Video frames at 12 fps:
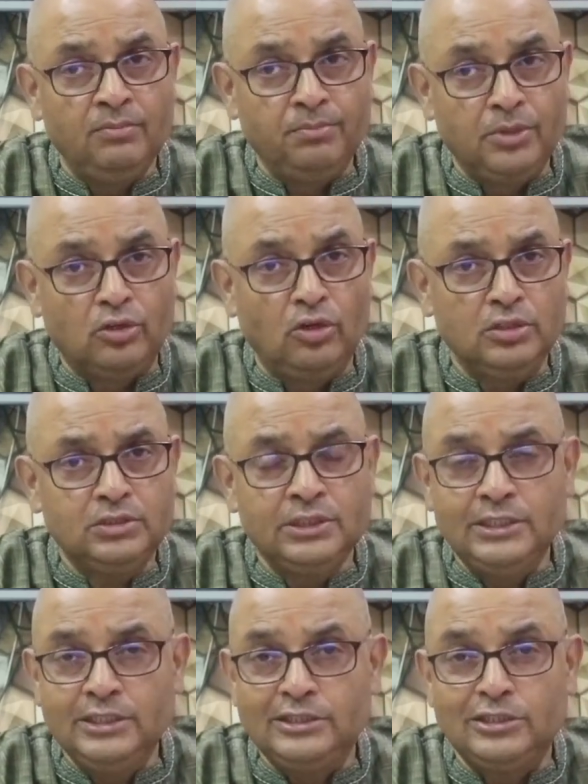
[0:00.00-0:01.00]
because
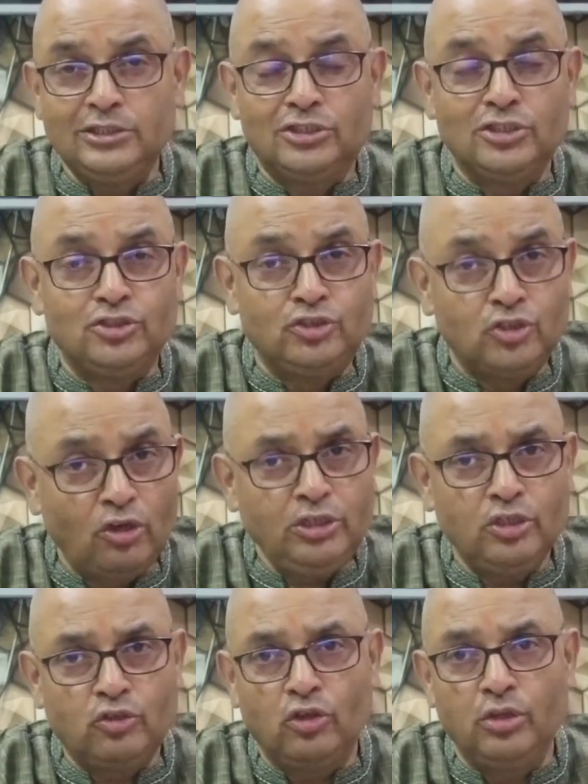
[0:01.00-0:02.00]
it is the
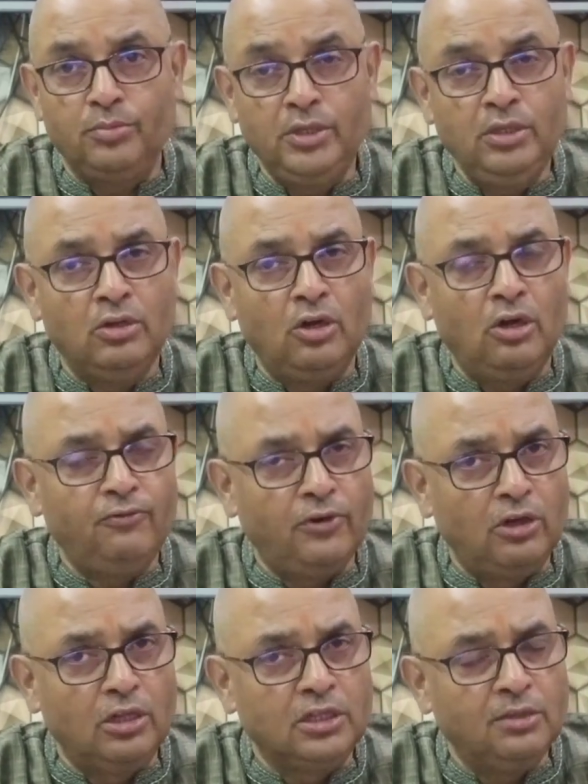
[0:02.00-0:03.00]
joint economy of
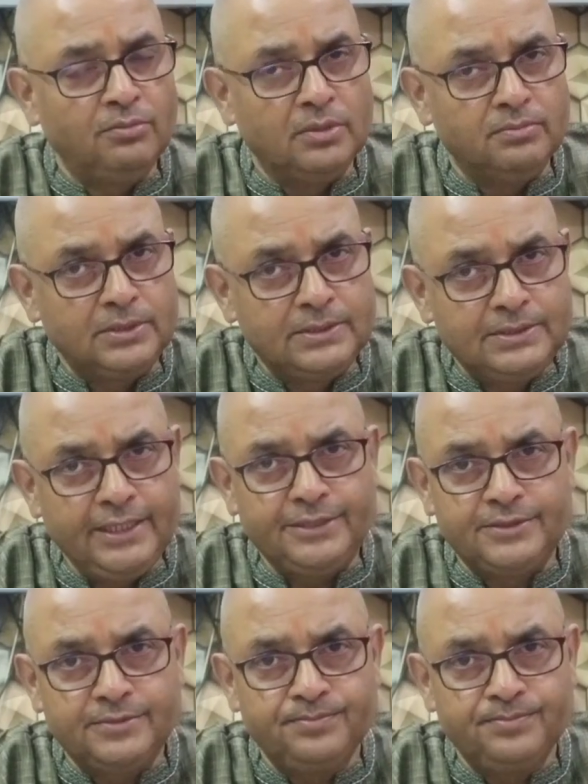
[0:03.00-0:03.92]
all the member states.